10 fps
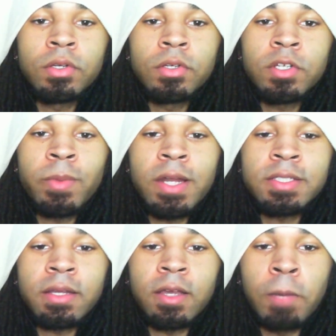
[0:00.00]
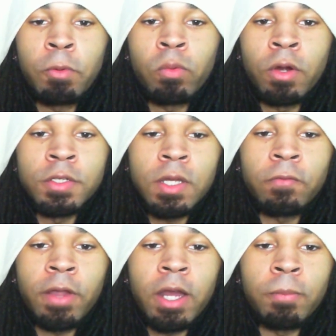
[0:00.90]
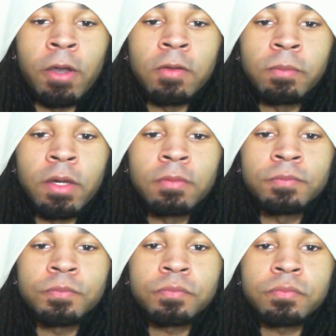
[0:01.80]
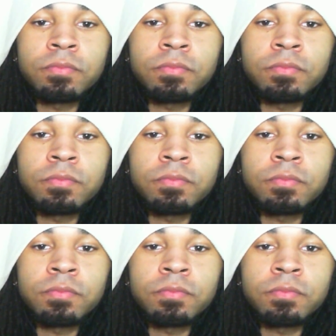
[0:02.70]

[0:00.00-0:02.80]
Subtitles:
She might have said a couple words I forgot about, but